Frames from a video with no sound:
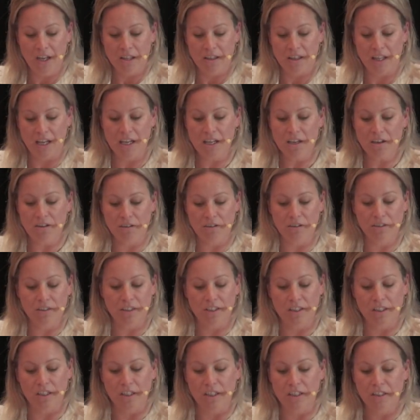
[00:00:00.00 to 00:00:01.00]
they
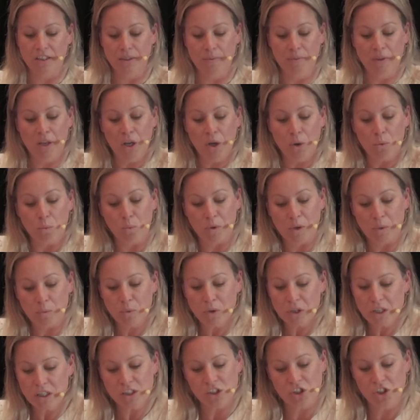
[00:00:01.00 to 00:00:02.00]
answered, "We
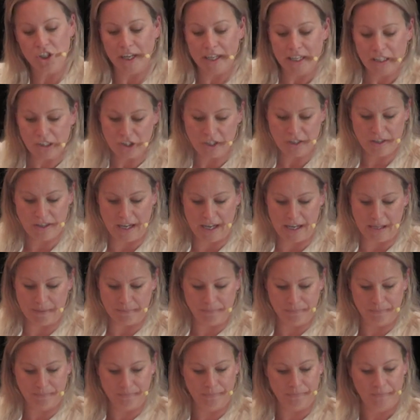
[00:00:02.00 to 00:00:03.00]
wouldn't change a
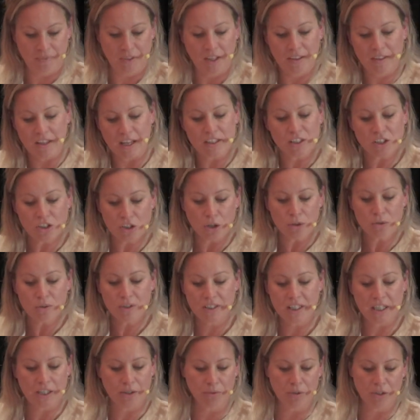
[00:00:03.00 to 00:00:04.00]
thing. There's no
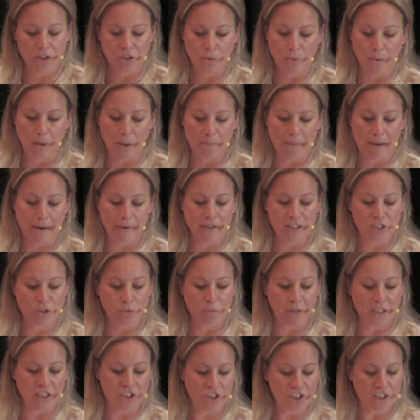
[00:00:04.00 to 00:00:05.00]
secret to our
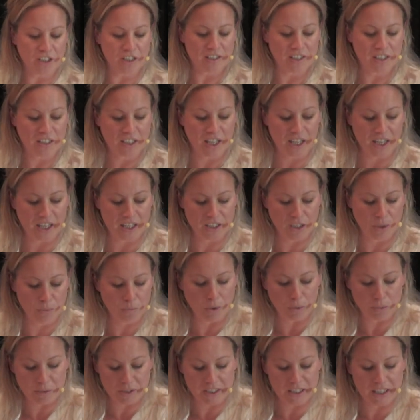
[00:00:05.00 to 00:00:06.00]
marriage. We just did
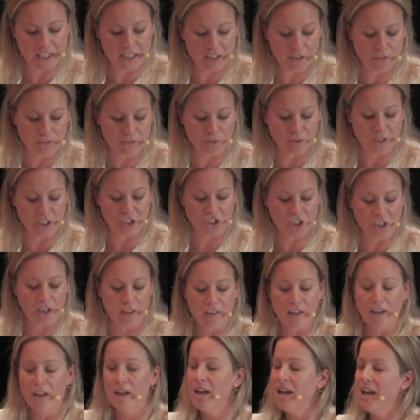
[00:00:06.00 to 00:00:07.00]
what was needed for each
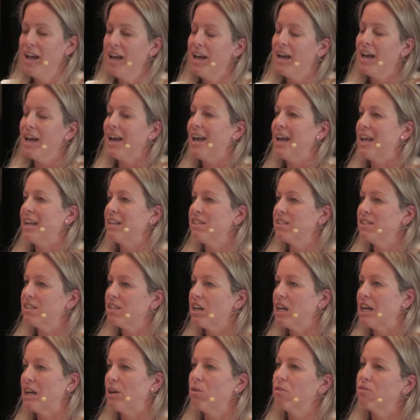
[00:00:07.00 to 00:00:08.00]
other and
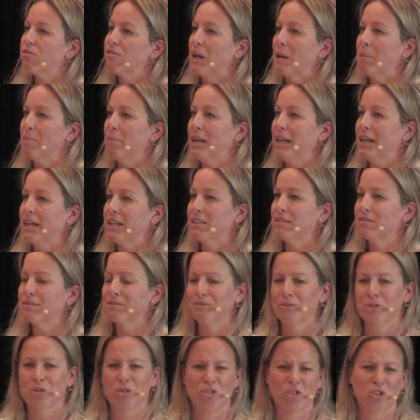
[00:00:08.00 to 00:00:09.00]
our family."
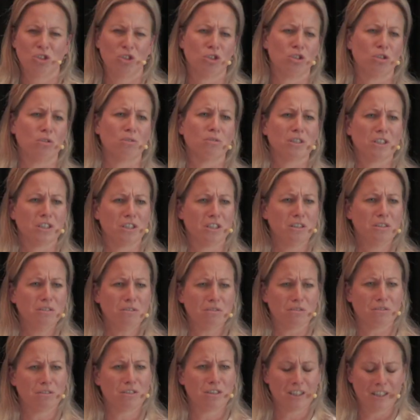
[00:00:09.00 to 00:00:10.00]
So
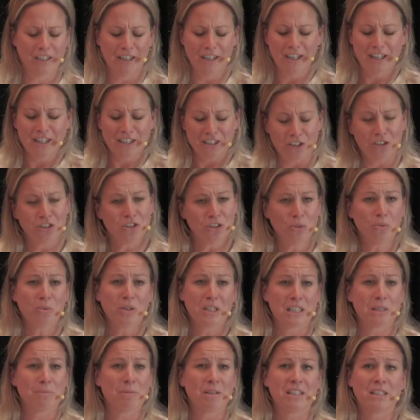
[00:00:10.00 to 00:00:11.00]
cute. You do
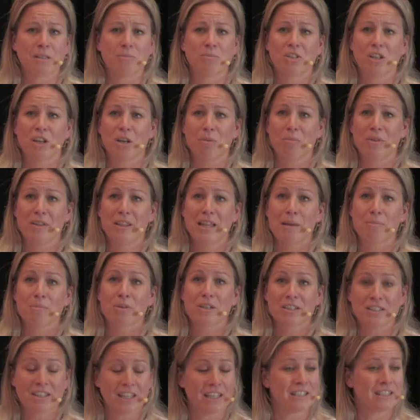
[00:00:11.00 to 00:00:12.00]
want to spend some time with them
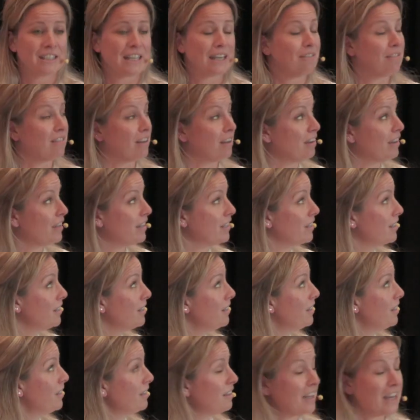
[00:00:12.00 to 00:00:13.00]
because they sound
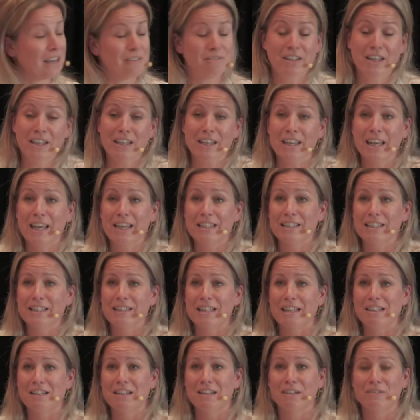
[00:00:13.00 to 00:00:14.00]
like they've dedicated
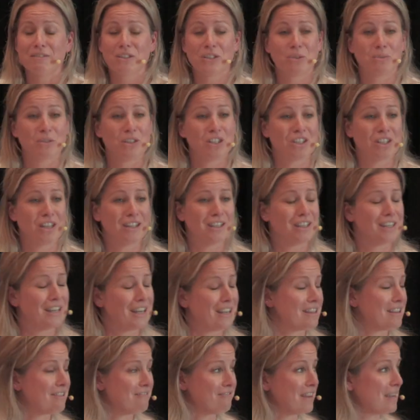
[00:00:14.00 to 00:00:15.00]
their lives to each other
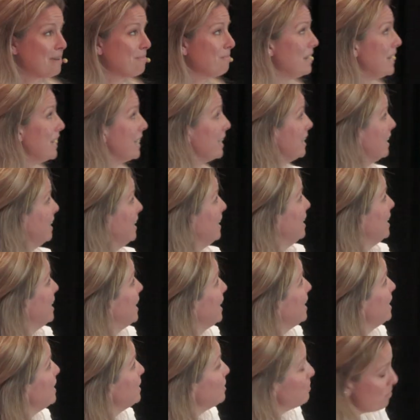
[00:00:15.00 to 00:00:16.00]
and their family.
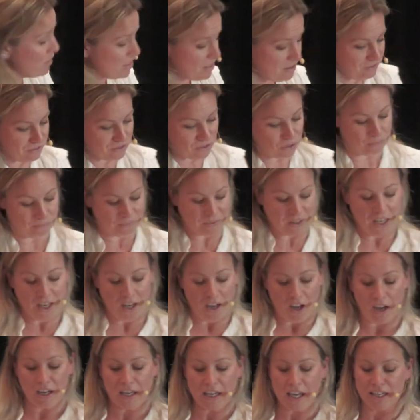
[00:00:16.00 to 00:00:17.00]
It is wonderful.
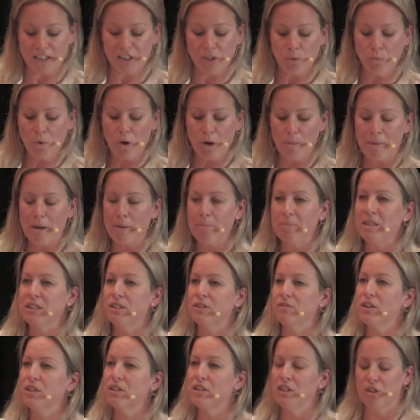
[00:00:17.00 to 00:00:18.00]
Okay, so what about being
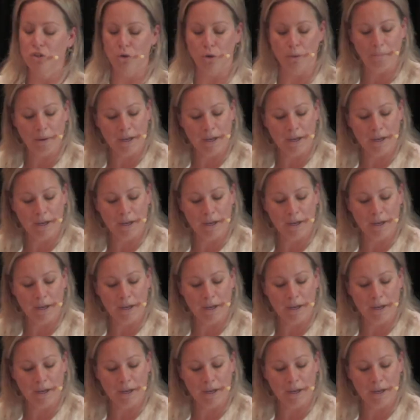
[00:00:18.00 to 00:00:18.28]
devoted to a